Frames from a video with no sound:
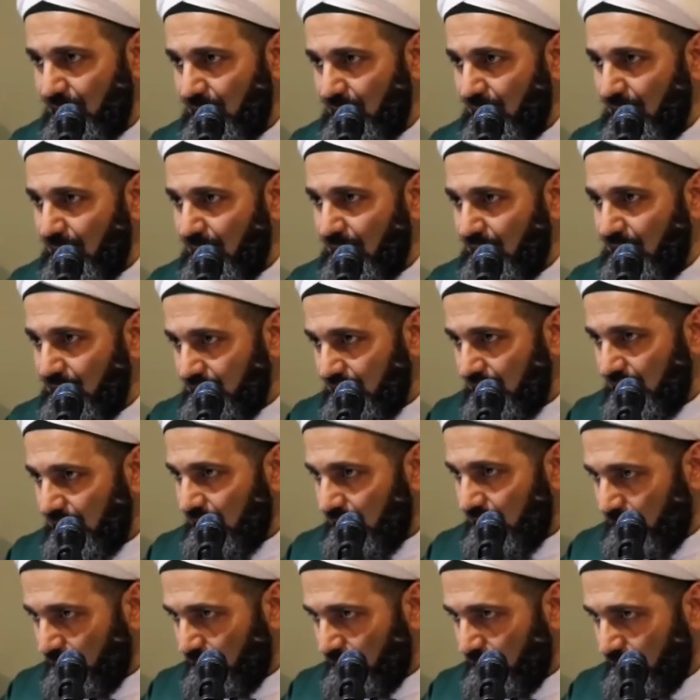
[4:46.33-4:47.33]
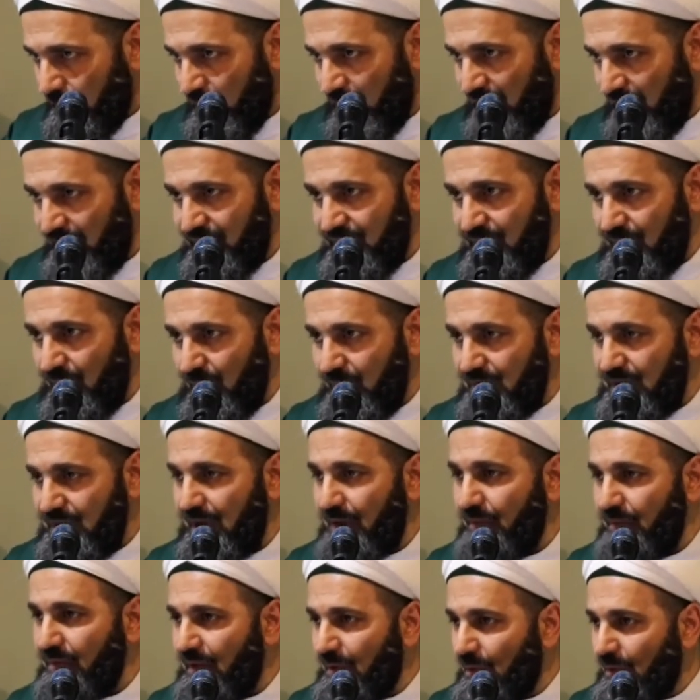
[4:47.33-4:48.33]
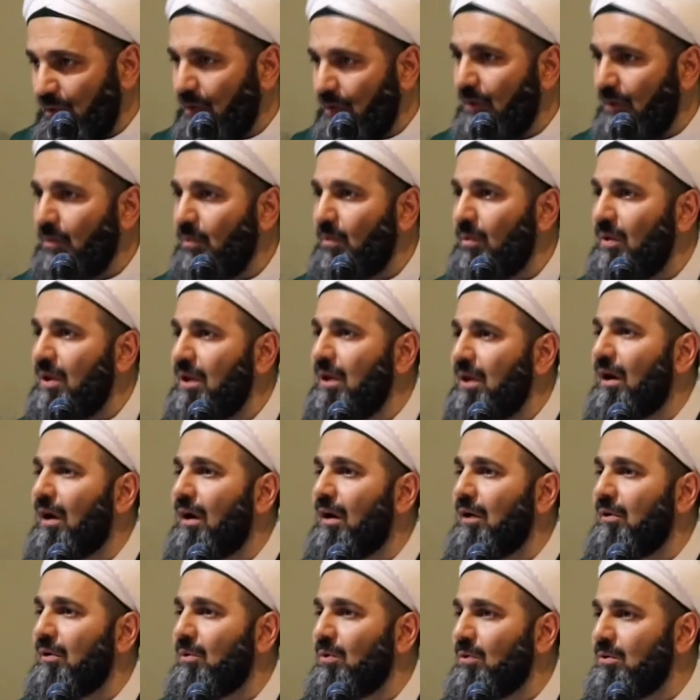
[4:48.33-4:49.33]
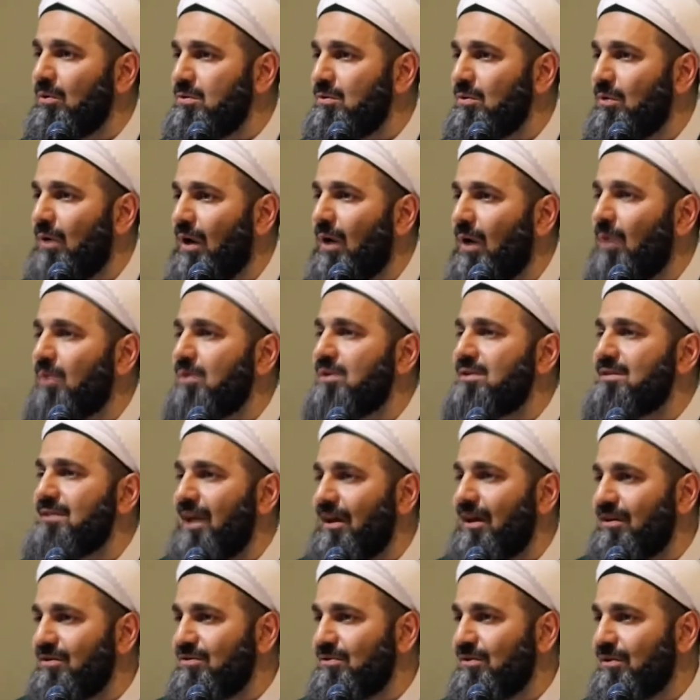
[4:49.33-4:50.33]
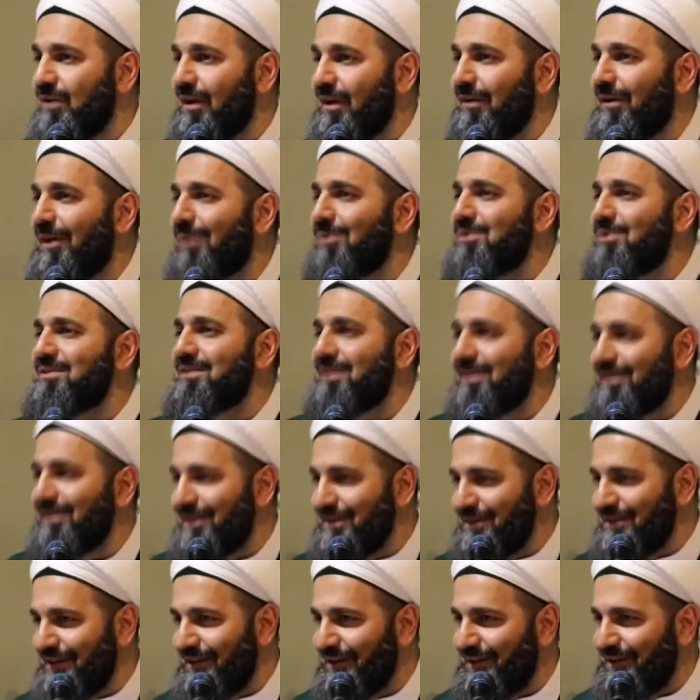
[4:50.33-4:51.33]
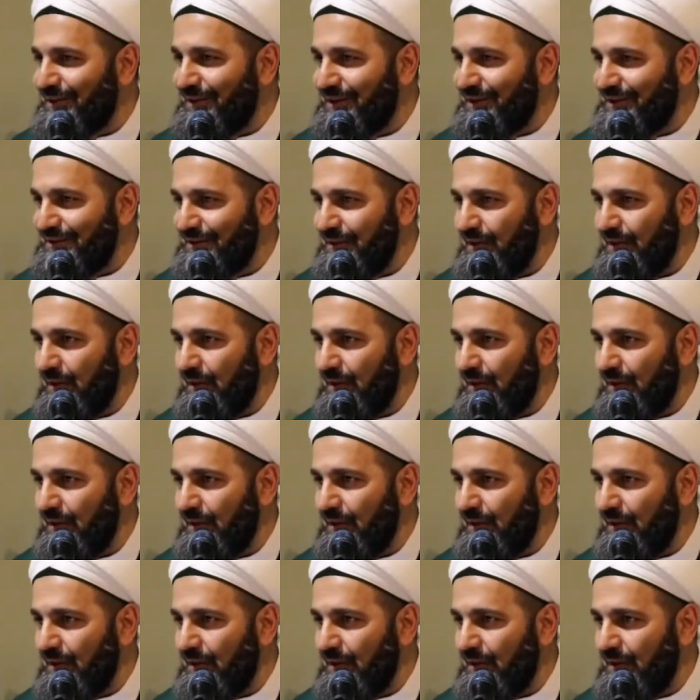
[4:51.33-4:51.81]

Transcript: his Prophet, the more we are also our stature and our status increase.